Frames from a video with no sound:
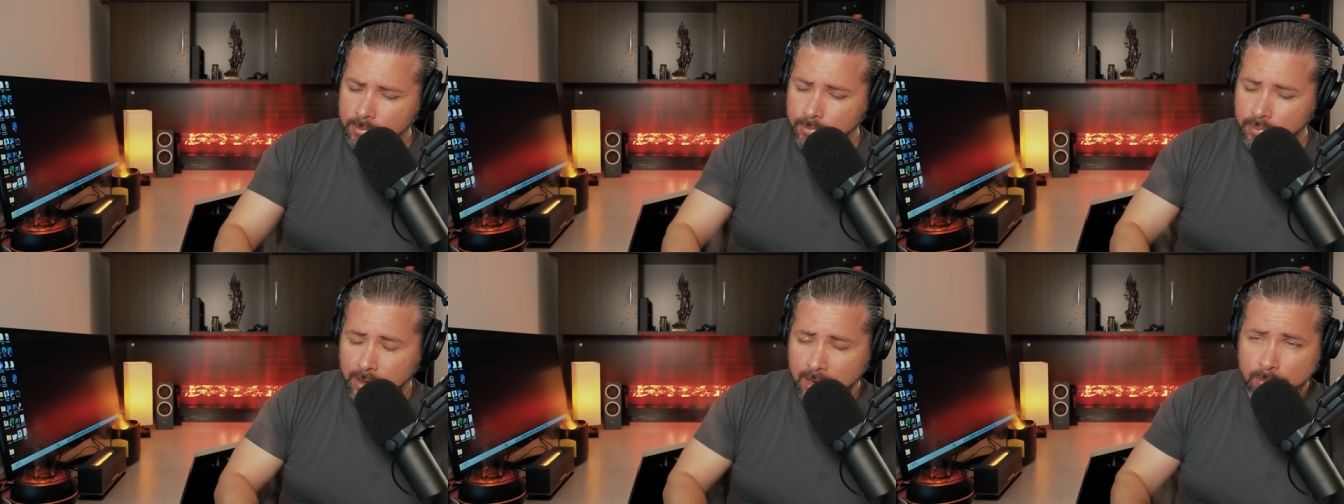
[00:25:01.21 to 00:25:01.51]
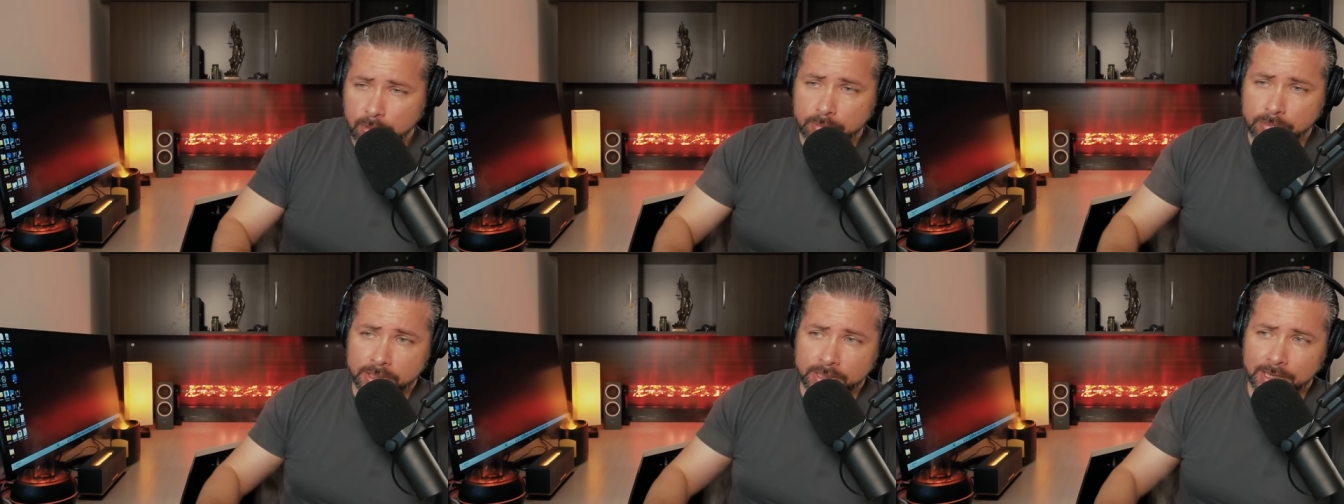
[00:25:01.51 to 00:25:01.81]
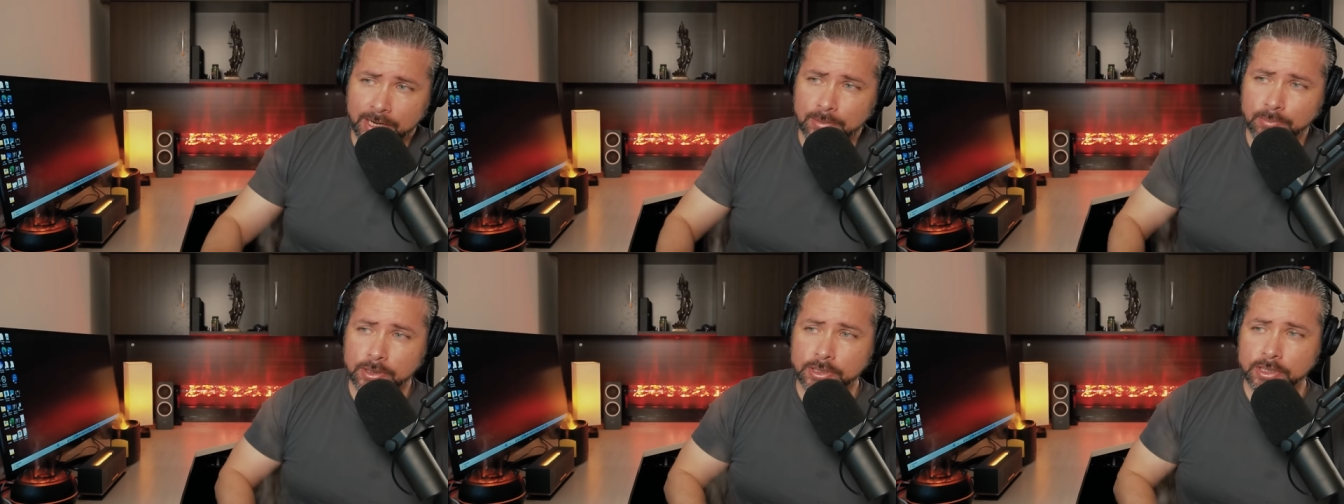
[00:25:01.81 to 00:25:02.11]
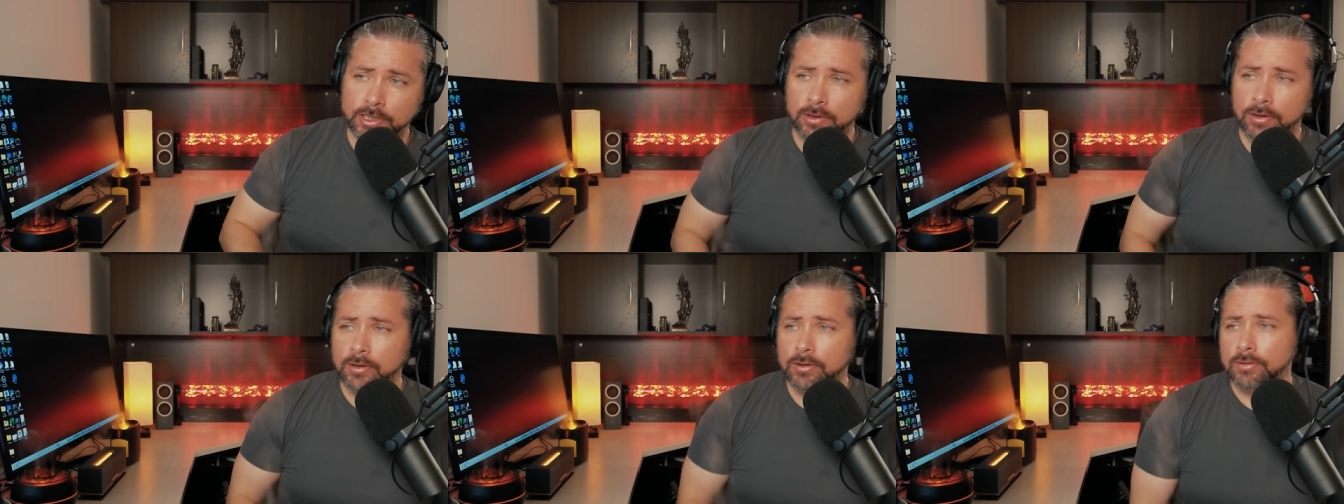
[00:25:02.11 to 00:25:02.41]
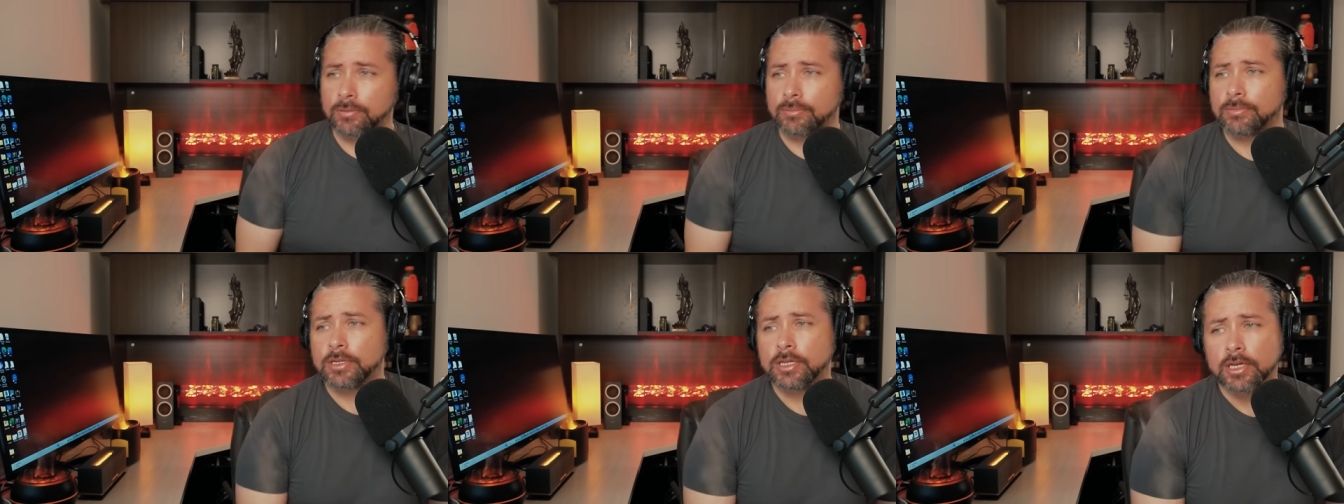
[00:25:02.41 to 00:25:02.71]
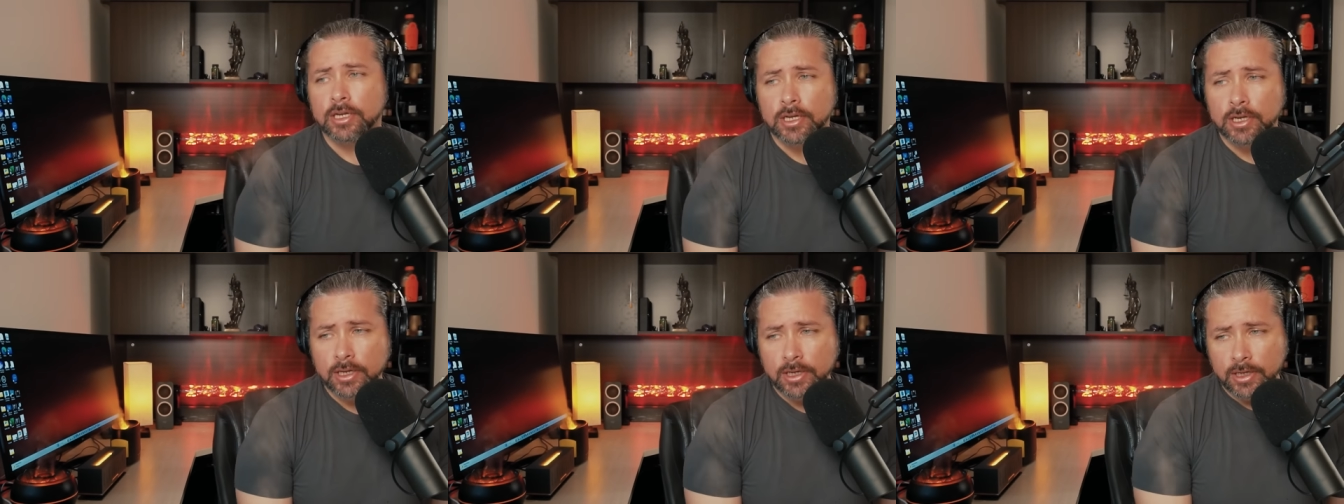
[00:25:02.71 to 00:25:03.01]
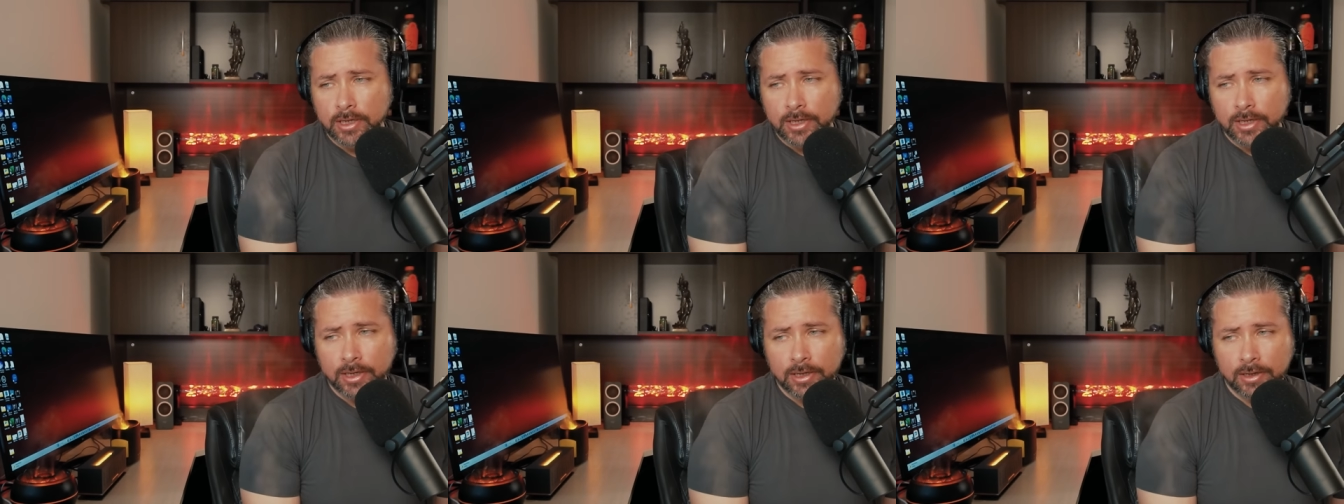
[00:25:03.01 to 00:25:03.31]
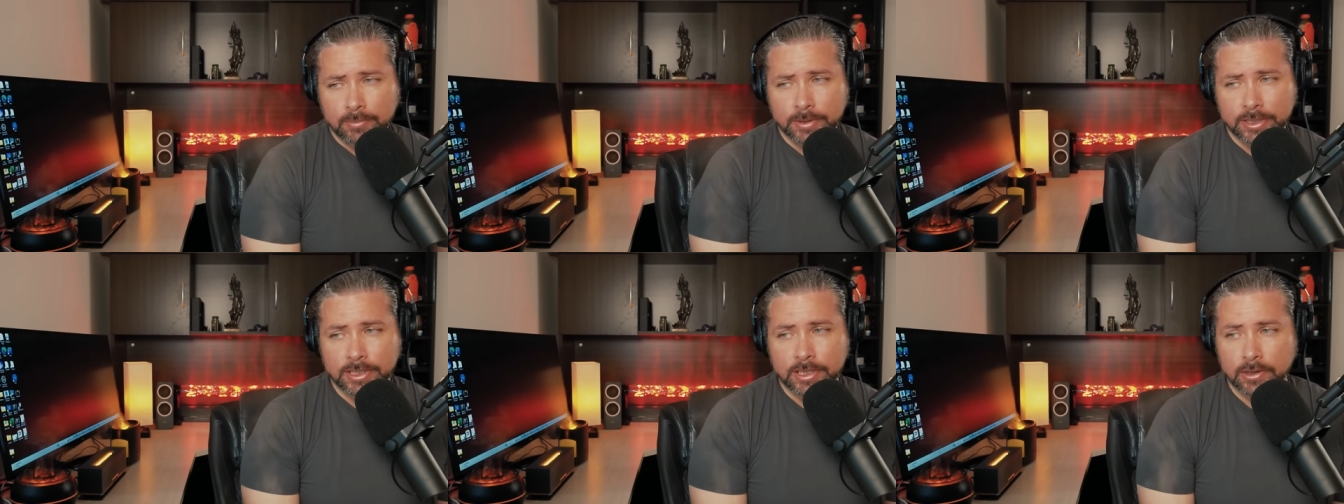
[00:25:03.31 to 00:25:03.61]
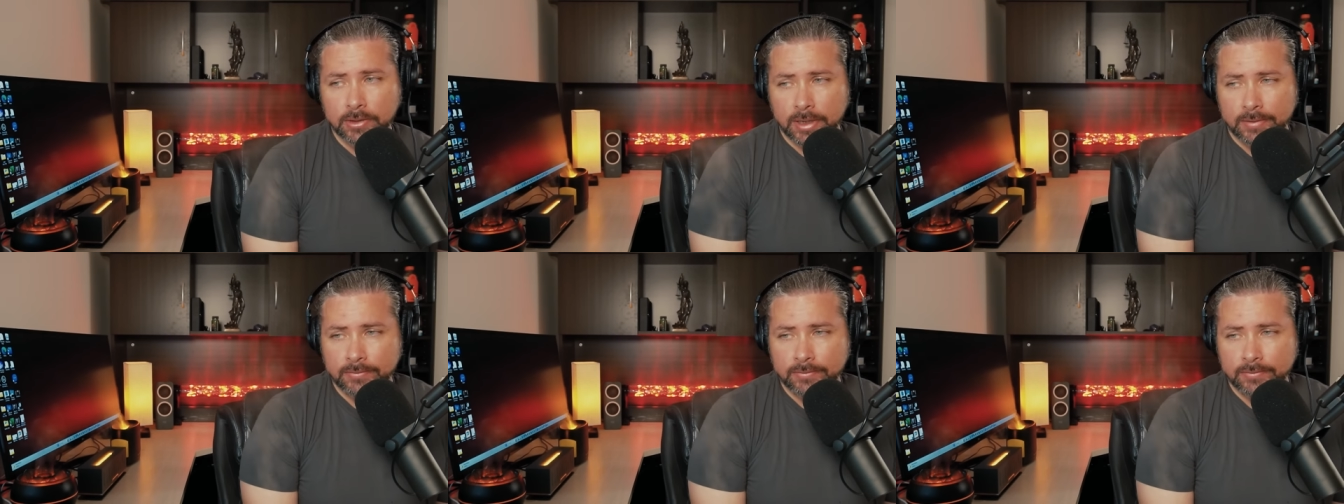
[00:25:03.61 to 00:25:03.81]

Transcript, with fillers: Probably not much at all um, until